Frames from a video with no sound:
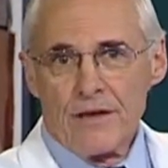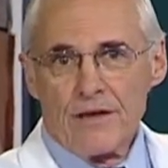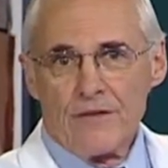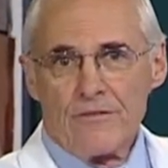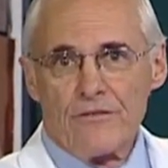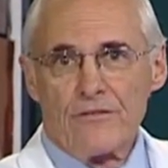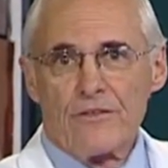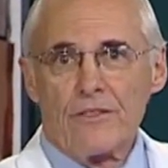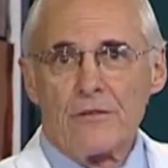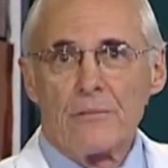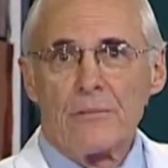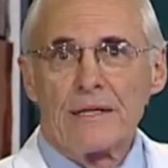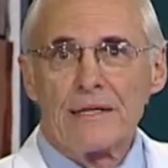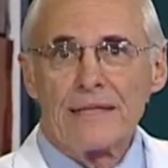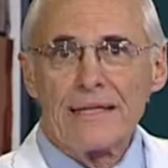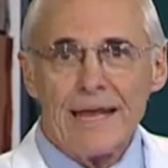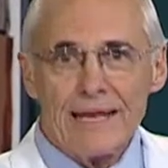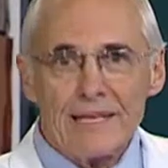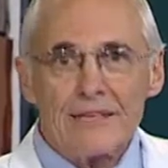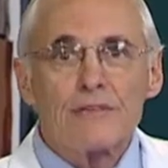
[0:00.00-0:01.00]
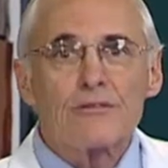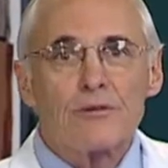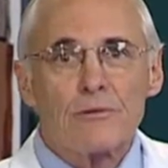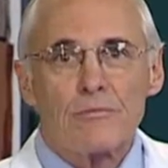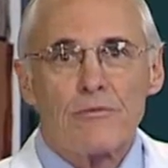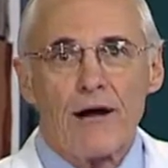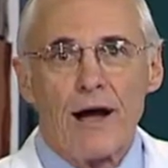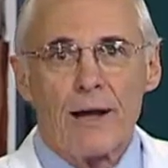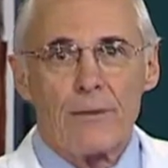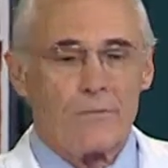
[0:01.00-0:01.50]
for the molecular
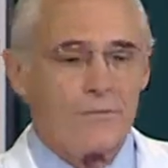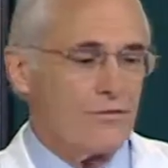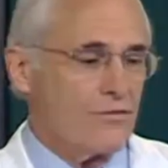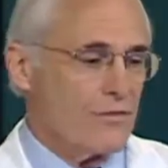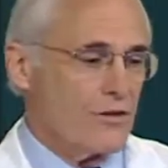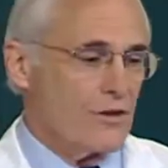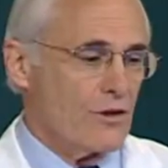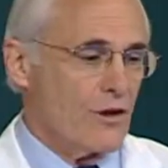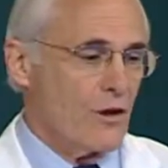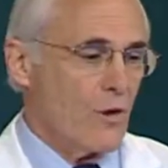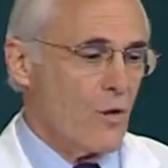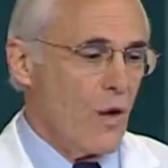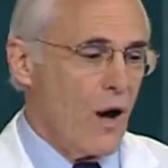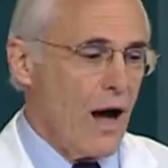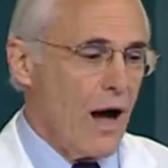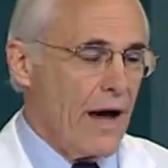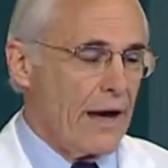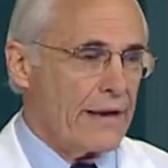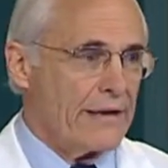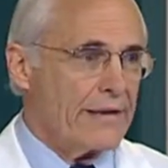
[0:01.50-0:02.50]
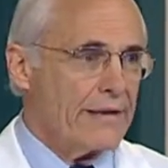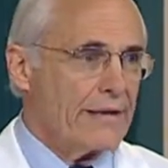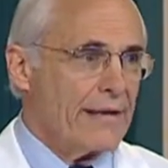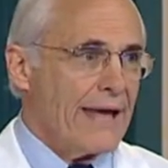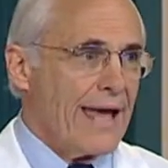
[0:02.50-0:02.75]
problems that go on.